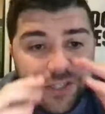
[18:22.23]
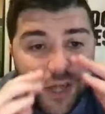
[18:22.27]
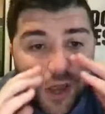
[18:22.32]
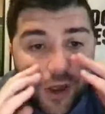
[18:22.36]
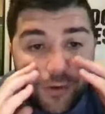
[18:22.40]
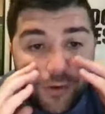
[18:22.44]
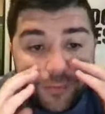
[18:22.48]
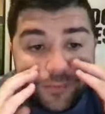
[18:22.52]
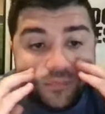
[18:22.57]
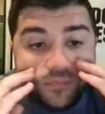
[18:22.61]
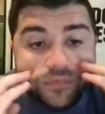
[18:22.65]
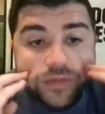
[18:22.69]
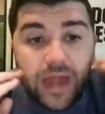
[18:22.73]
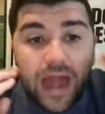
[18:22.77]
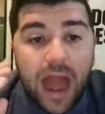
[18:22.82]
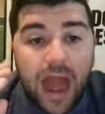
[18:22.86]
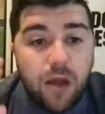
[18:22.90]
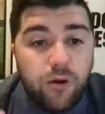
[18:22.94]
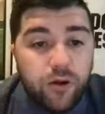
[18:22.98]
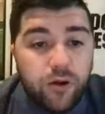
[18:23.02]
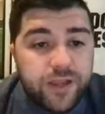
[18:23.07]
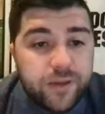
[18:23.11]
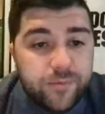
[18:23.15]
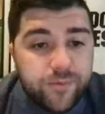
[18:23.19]
So
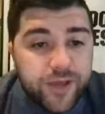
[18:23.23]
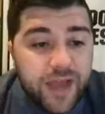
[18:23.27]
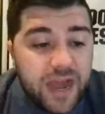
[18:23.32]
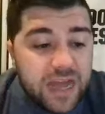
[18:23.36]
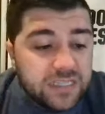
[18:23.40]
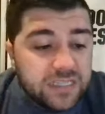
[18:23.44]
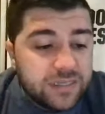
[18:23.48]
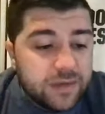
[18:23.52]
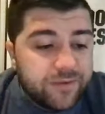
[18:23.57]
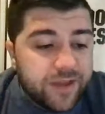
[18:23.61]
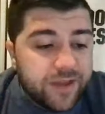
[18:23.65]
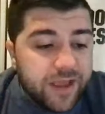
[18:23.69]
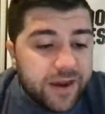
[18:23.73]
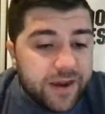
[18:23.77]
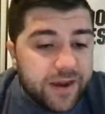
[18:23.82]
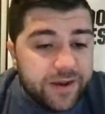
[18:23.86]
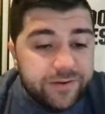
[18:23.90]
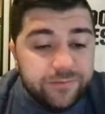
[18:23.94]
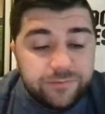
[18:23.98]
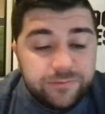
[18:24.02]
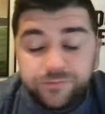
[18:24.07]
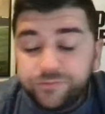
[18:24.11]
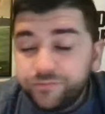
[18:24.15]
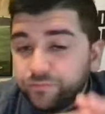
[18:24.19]
I will keep you guys
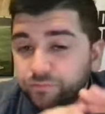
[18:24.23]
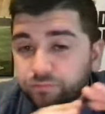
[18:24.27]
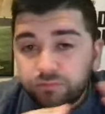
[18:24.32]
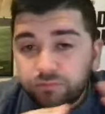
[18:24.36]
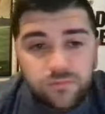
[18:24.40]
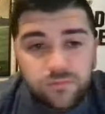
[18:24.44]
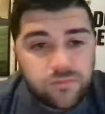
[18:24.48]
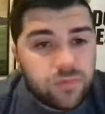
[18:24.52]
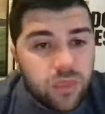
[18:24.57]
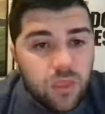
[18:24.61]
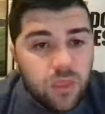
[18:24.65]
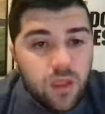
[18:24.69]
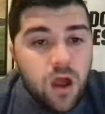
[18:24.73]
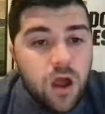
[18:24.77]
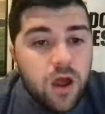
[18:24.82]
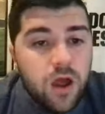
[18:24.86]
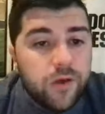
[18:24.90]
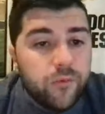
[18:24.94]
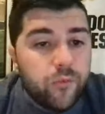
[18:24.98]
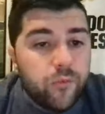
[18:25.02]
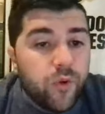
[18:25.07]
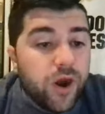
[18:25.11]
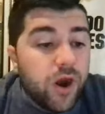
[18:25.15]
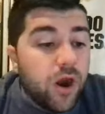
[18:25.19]
updated
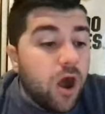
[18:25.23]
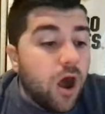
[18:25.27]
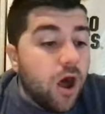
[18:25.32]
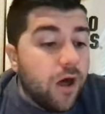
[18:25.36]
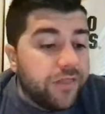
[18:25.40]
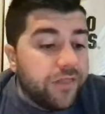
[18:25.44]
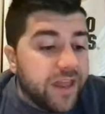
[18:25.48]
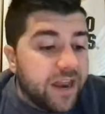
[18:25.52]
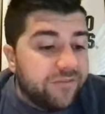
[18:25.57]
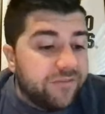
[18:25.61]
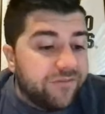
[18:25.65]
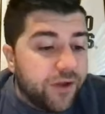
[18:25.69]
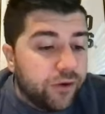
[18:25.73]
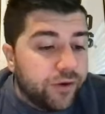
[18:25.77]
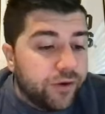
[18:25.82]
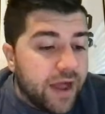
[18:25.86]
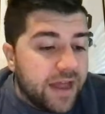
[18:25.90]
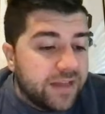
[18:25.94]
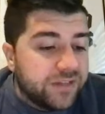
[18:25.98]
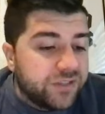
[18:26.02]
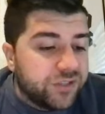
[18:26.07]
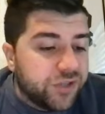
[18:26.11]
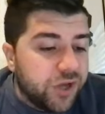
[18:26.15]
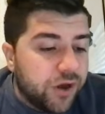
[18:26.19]
on where all the
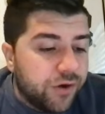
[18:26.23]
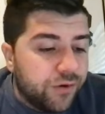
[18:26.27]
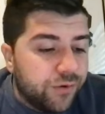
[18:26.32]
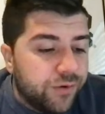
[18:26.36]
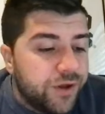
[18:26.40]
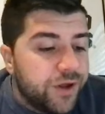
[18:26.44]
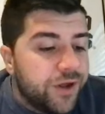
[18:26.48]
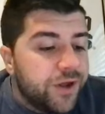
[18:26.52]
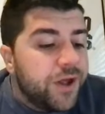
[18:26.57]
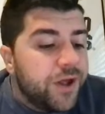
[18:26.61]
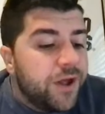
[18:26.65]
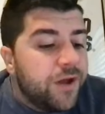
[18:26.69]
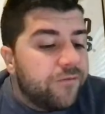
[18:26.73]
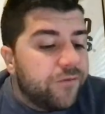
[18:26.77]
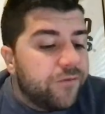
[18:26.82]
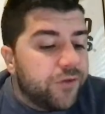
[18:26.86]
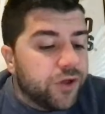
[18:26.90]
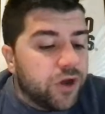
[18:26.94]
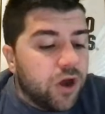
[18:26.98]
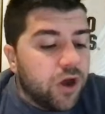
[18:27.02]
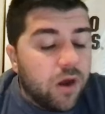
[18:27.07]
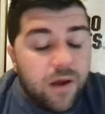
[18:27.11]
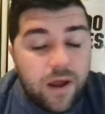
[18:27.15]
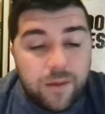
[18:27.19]
NFL guys go
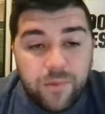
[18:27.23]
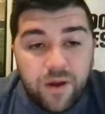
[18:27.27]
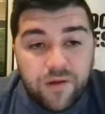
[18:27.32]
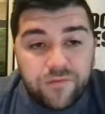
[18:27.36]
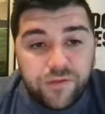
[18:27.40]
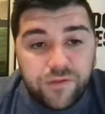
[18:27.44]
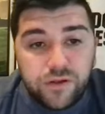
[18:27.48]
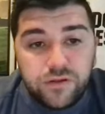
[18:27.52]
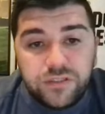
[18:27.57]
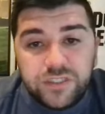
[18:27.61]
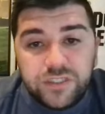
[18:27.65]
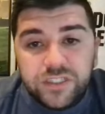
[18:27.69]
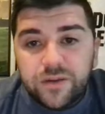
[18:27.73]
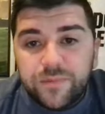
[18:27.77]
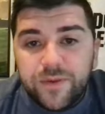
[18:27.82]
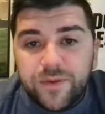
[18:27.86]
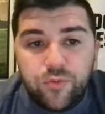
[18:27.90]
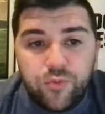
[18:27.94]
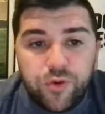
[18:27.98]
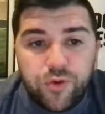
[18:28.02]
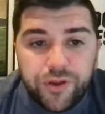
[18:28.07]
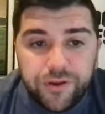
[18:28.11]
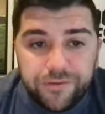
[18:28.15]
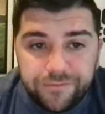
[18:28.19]
for the Colorado Buffaloes. It's
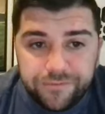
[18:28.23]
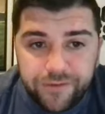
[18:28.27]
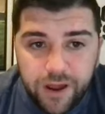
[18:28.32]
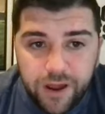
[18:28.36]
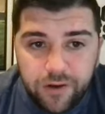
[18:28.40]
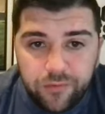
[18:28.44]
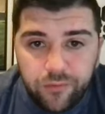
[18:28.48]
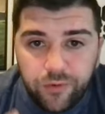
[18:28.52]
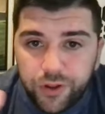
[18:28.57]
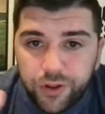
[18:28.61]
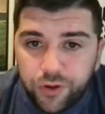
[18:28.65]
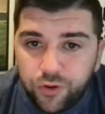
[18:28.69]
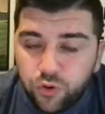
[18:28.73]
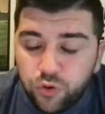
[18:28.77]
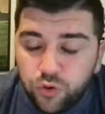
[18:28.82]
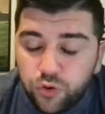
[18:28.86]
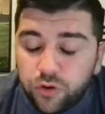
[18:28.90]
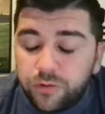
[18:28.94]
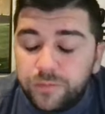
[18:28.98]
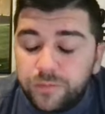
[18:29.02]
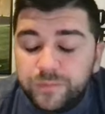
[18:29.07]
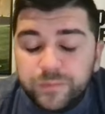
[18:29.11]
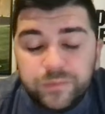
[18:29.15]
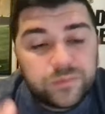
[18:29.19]
going to be really fun, really
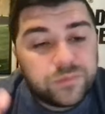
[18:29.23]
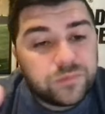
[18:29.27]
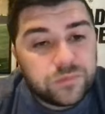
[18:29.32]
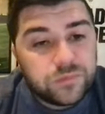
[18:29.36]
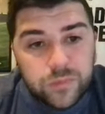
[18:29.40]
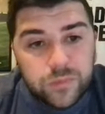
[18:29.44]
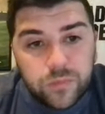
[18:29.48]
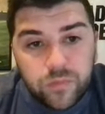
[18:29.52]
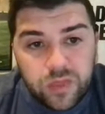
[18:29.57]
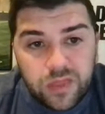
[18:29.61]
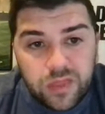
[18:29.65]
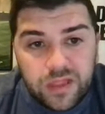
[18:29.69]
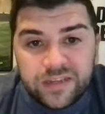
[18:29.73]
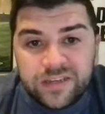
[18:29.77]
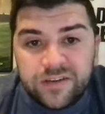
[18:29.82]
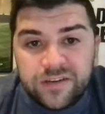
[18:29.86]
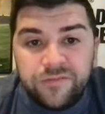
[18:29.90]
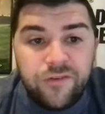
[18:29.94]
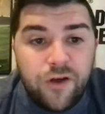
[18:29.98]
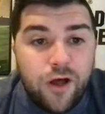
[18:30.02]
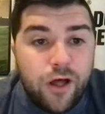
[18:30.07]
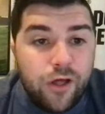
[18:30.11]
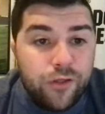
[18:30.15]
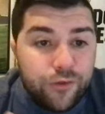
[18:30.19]
cool
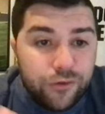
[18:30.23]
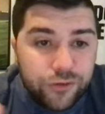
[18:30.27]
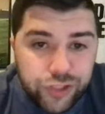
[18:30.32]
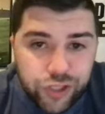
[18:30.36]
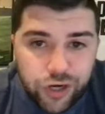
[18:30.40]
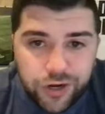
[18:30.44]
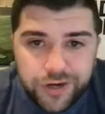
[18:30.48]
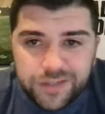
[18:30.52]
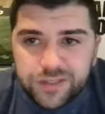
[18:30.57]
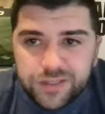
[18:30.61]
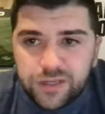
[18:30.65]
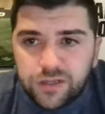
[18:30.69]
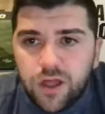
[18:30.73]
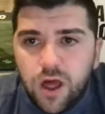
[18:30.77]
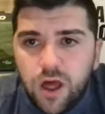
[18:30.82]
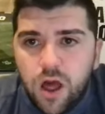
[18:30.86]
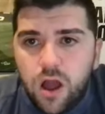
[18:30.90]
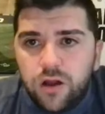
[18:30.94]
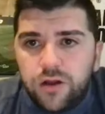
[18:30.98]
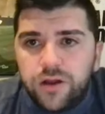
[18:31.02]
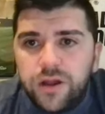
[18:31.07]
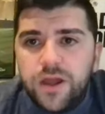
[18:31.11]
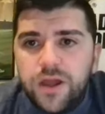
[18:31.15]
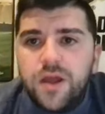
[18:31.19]
to follow their journeys
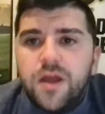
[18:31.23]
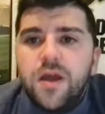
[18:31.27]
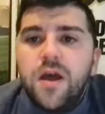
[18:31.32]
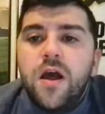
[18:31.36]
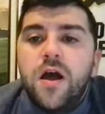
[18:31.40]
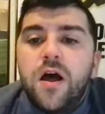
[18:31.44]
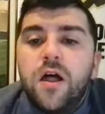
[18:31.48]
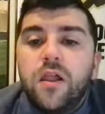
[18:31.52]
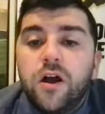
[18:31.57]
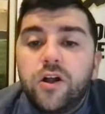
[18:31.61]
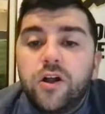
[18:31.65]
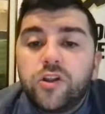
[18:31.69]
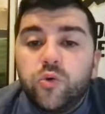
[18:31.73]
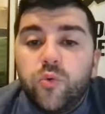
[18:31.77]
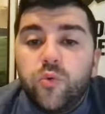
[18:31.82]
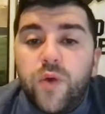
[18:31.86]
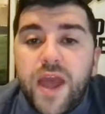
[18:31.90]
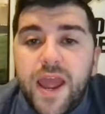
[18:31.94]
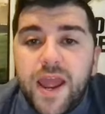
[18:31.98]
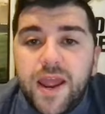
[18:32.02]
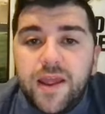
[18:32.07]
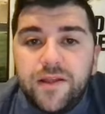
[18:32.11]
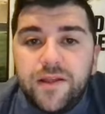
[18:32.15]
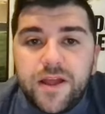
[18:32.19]
along the
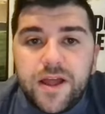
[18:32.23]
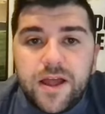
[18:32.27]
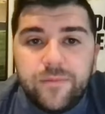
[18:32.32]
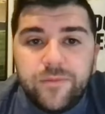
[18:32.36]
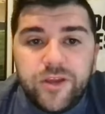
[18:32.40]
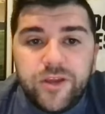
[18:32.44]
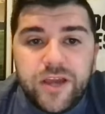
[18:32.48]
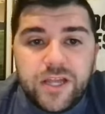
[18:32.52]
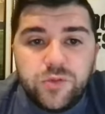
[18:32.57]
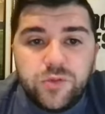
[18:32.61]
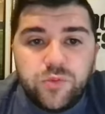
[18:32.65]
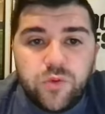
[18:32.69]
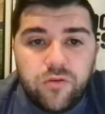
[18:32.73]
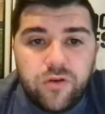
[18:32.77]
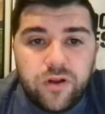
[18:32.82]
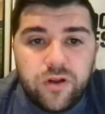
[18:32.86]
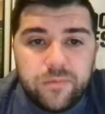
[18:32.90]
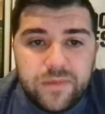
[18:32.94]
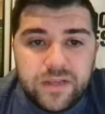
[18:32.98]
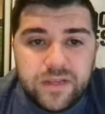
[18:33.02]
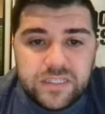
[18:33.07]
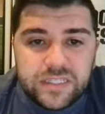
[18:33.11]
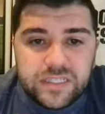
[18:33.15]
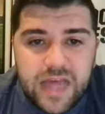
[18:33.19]
way. You guys won't
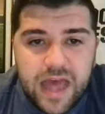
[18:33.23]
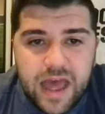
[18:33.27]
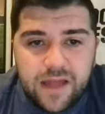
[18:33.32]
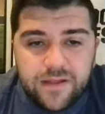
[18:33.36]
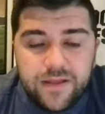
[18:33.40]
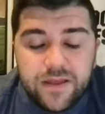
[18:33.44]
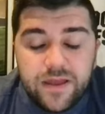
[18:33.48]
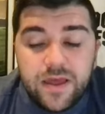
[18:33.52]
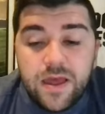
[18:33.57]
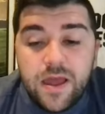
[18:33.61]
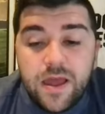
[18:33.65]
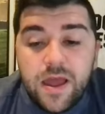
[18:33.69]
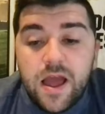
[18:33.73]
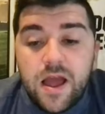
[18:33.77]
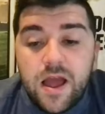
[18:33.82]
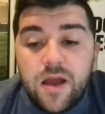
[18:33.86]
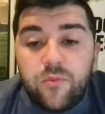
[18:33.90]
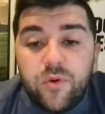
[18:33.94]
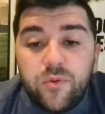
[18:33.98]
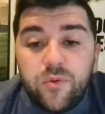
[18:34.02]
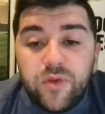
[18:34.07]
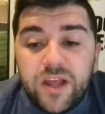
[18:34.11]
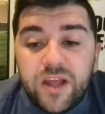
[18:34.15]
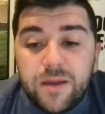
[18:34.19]
want to miss that.
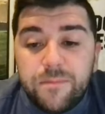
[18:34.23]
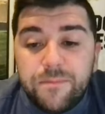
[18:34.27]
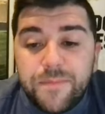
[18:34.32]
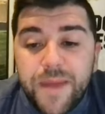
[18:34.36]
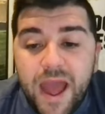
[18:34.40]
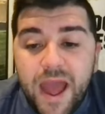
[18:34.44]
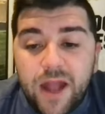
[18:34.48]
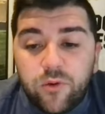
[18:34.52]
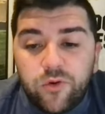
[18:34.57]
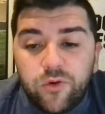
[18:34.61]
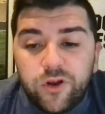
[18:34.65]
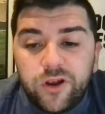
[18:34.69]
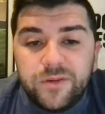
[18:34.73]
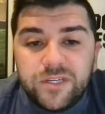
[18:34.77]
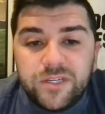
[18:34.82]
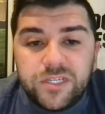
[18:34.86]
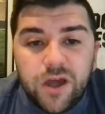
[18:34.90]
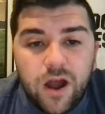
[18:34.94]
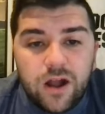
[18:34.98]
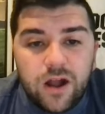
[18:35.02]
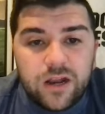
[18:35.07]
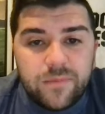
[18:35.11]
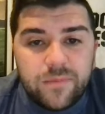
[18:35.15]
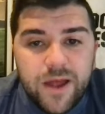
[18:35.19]
When we come back, we're going to be
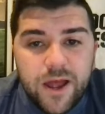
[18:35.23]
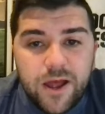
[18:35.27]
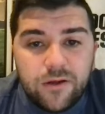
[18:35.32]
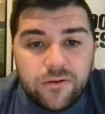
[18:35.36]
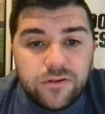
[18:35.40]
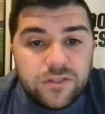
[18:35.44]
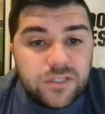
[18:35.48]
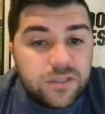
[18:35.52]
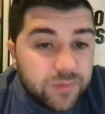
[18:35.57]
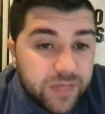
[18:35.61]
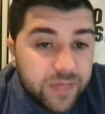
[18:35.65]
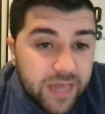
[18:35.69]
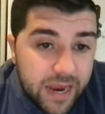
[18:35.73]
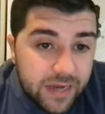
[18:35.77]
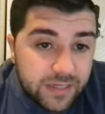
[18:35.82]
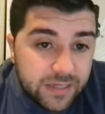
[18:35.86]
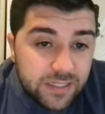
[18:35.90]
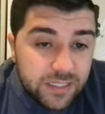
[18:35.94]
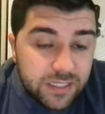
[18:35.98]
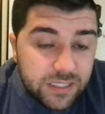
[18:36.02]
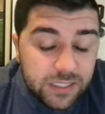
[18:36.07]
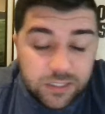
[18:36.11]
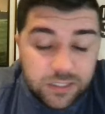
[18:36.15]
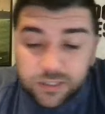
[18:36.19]
talking about some
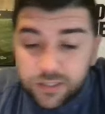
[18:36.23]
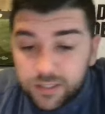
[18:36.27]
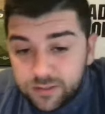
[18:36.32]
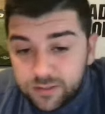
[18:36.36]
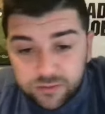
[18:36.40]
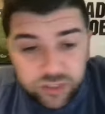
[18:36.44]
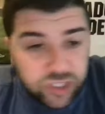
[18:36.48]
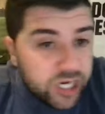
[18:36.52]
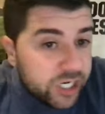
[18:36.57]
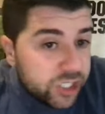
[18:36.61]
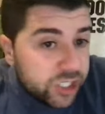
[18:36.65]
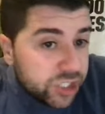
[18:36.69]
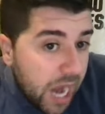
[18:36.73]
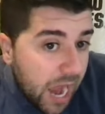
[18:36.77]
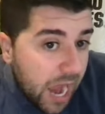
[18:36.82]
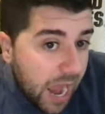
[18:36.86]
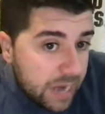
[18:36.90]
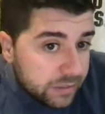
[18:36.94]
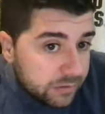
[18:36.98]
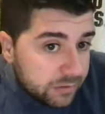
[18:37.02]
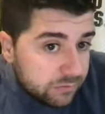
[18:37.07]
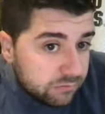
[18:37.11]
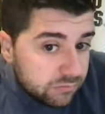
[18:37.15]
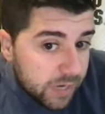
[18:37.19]
Kansas chit
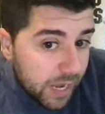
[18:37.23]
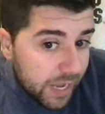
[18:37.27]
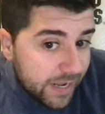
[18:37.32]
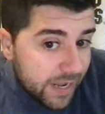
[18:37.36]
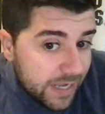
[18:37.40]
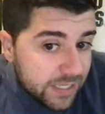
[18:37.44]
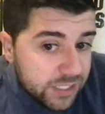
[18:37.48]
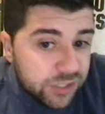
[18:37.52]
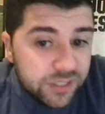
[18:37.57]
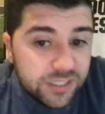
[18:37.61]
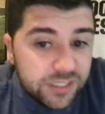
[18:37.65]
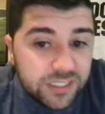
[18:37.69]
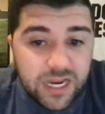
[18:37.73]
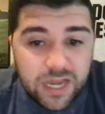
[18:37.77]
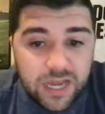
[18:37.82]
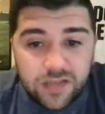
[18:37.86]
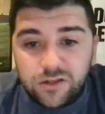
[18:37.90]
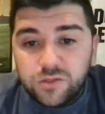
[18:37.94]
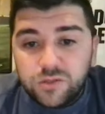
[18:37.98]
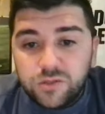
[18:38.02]
chat, I guess you could say.